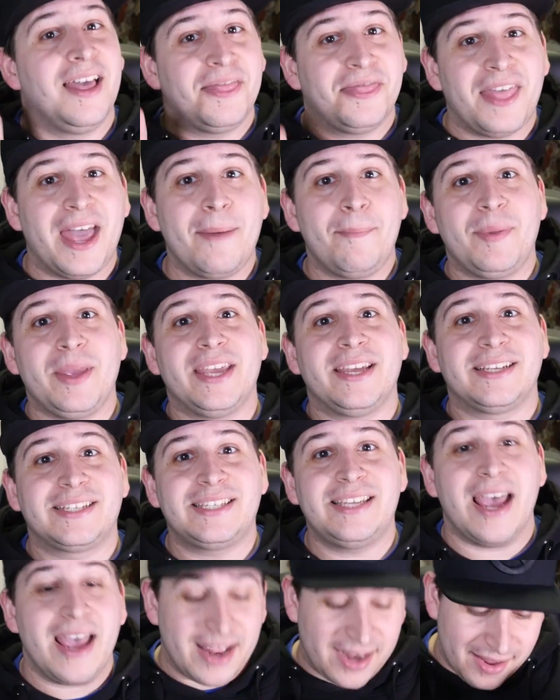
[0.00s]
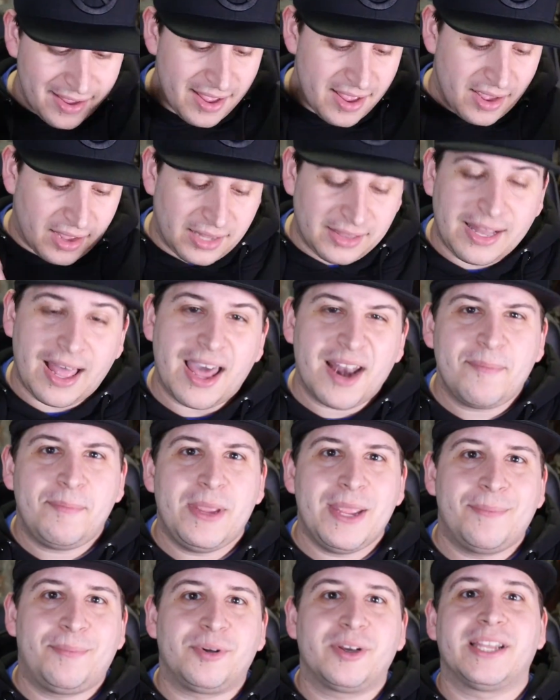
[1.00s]
That being said, a lot of
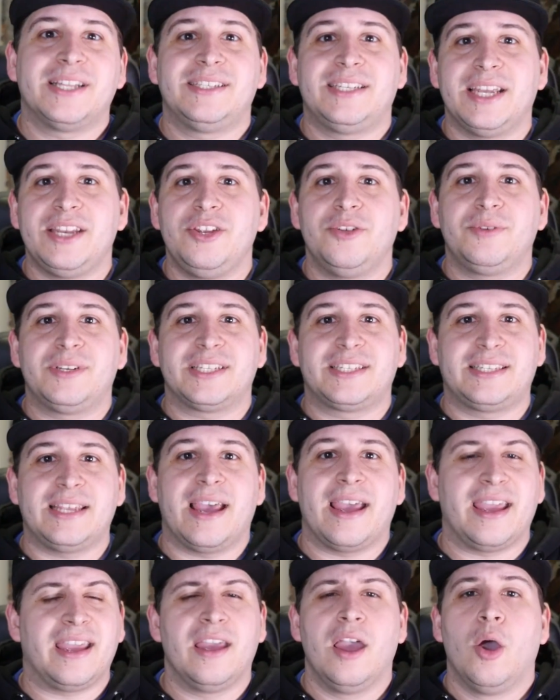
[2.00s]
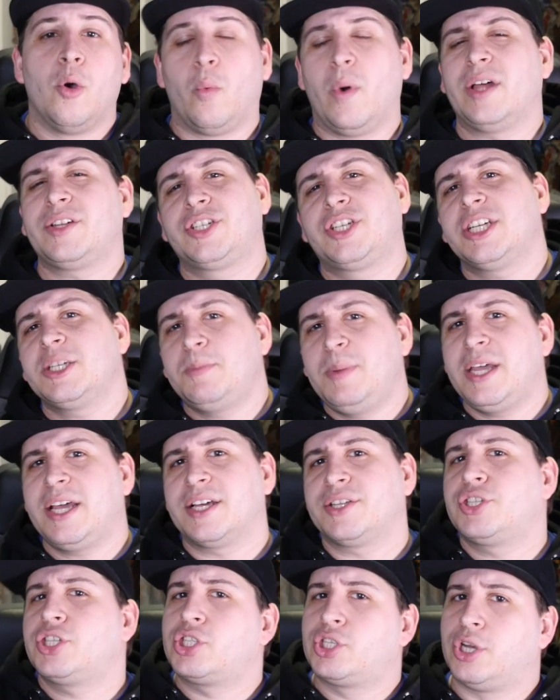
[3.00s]
people continued to say, well, just
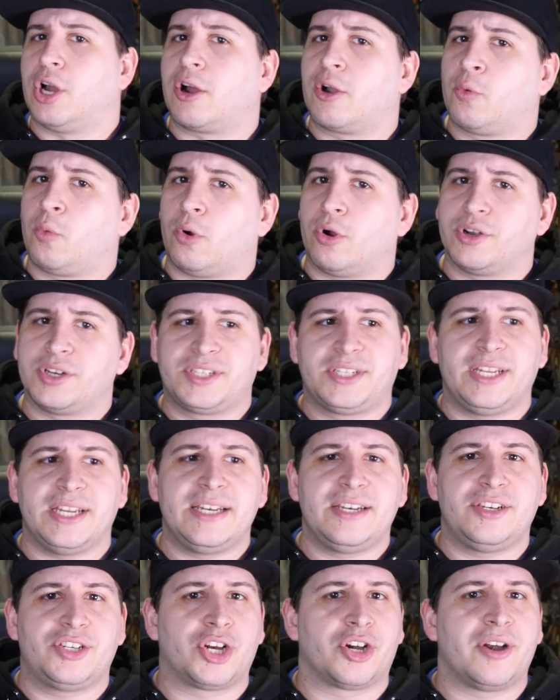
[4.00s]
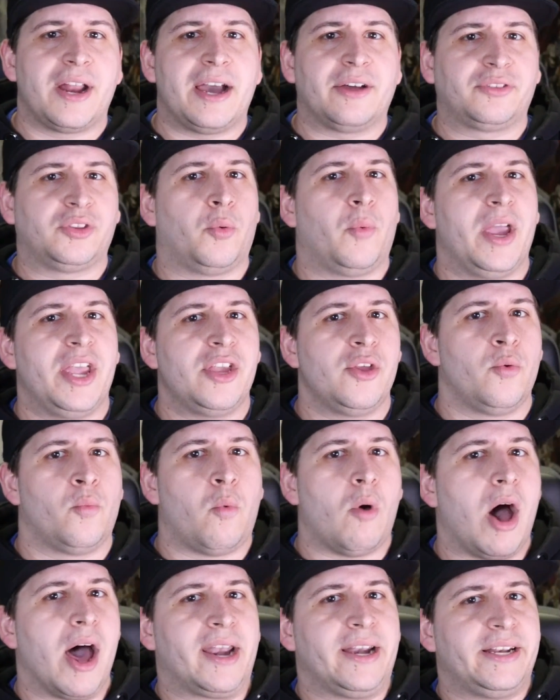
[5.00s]
because Star Wars didn't turn out the way you
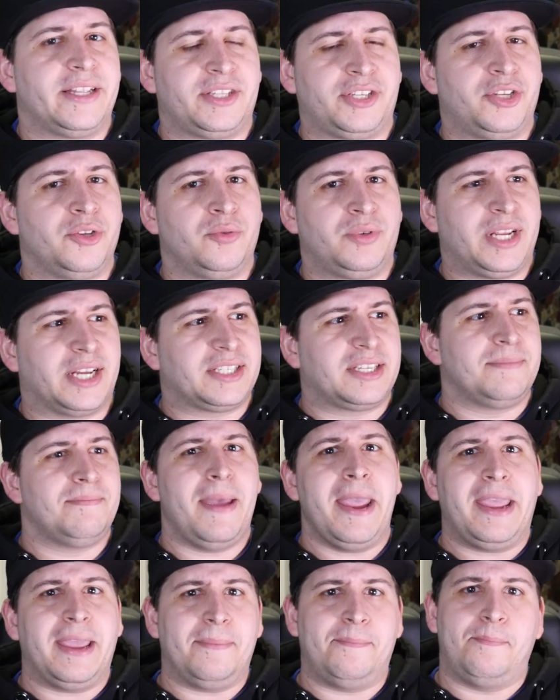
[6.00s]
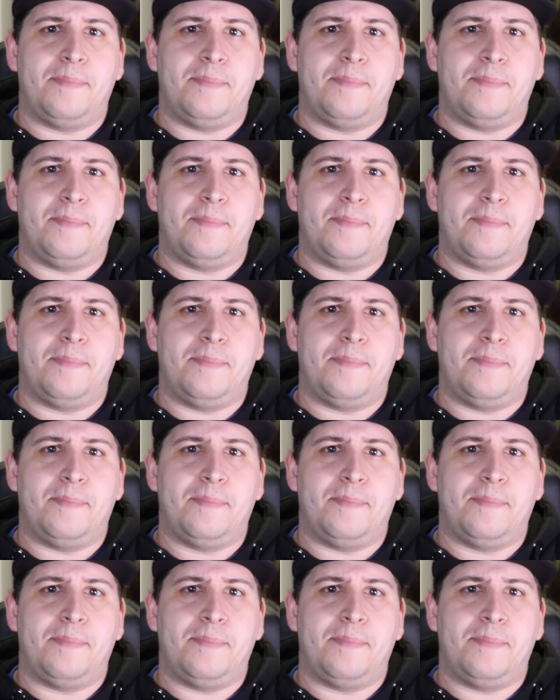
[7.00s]
wanted it to doesn't make it